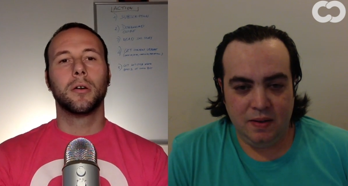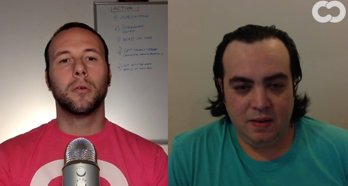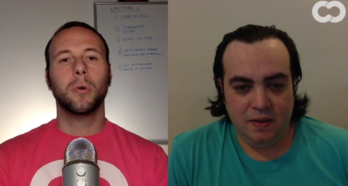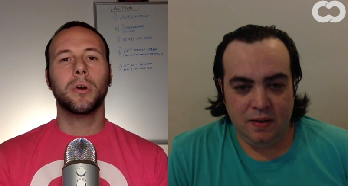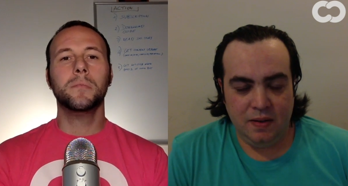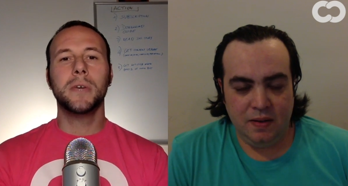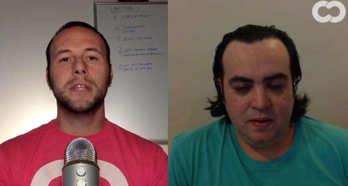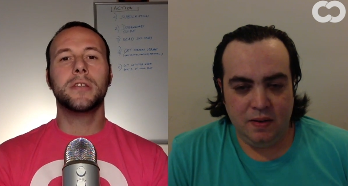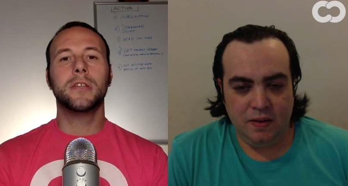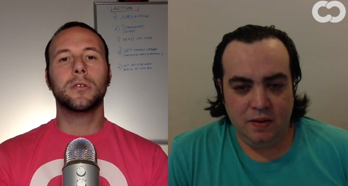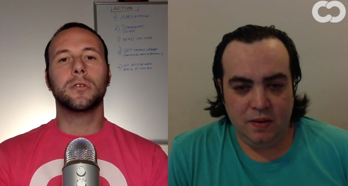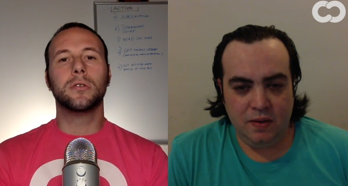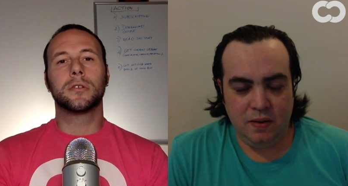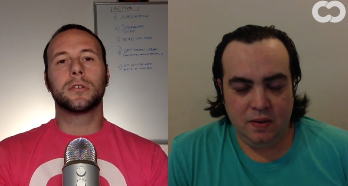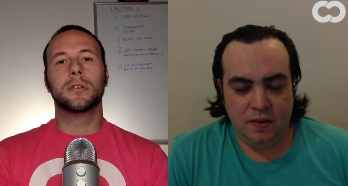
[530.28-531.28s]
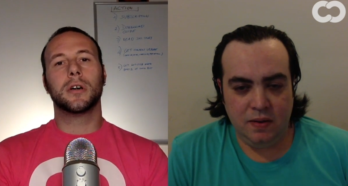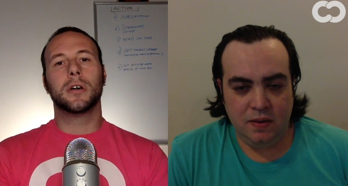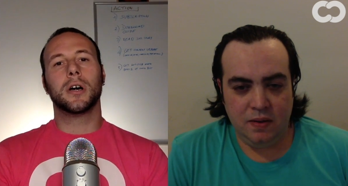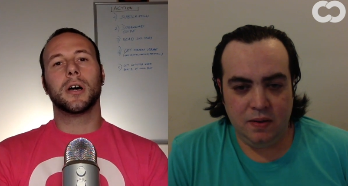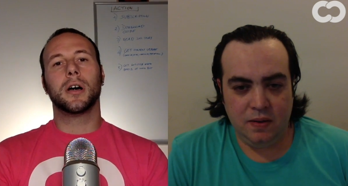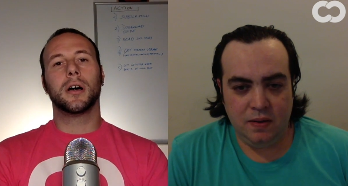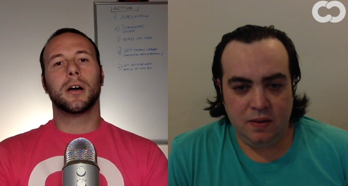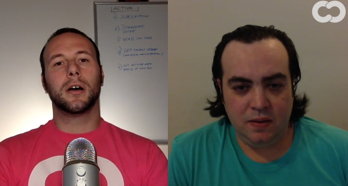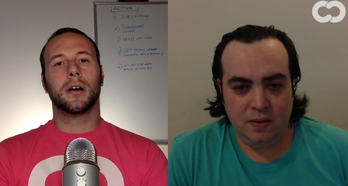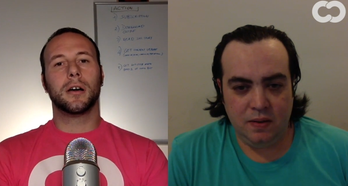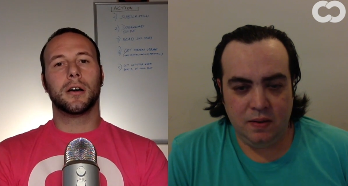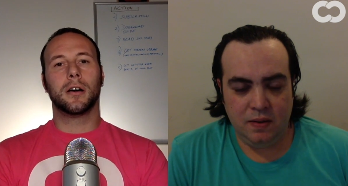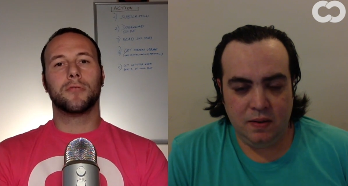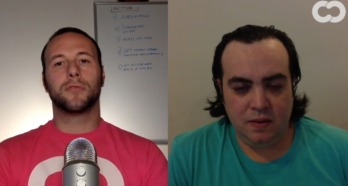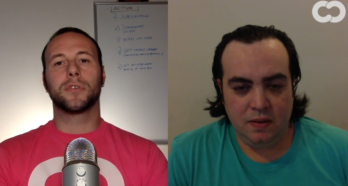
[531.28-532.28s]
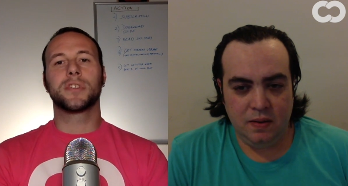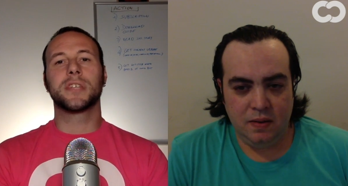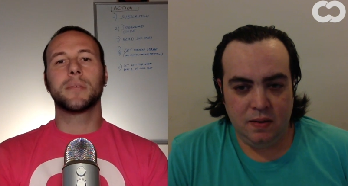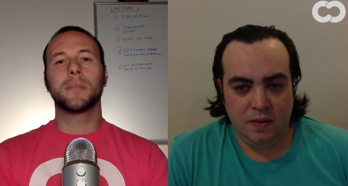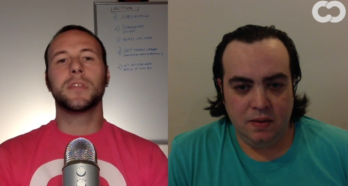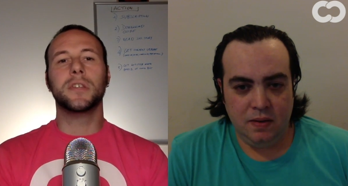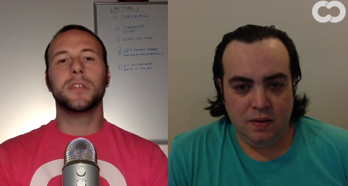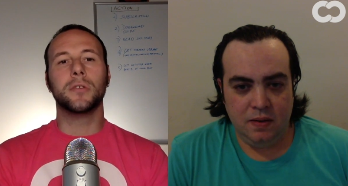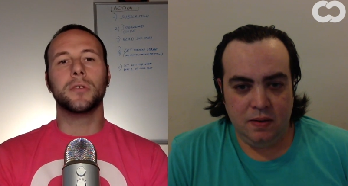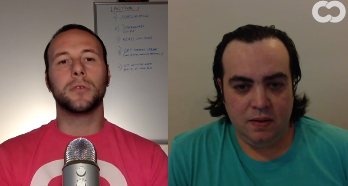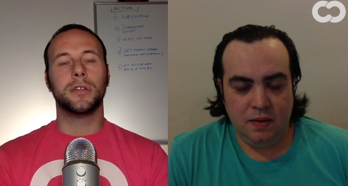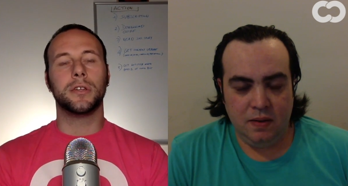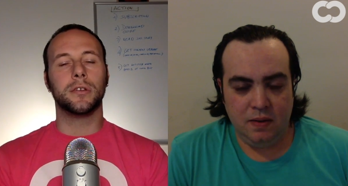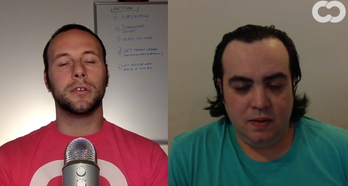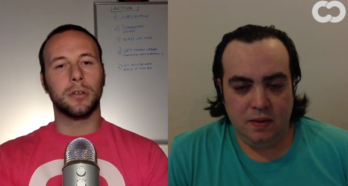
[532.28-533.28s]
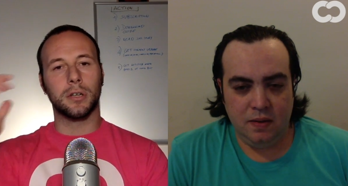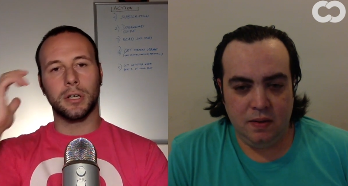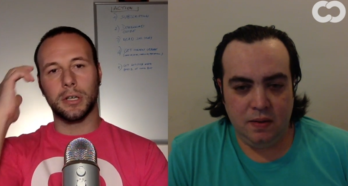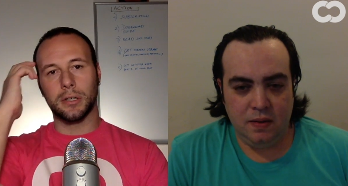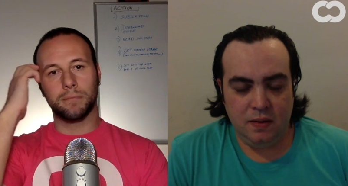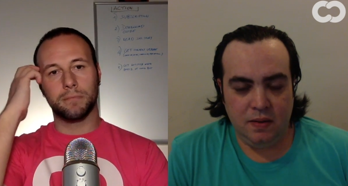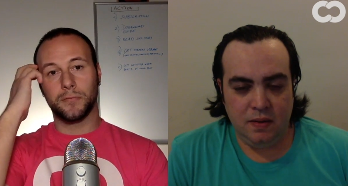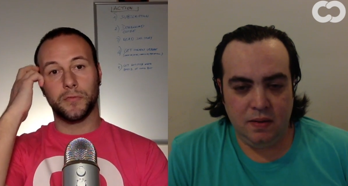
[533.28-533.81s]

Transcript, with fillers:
Speaker 1: What made you look uh, for something new in your uh,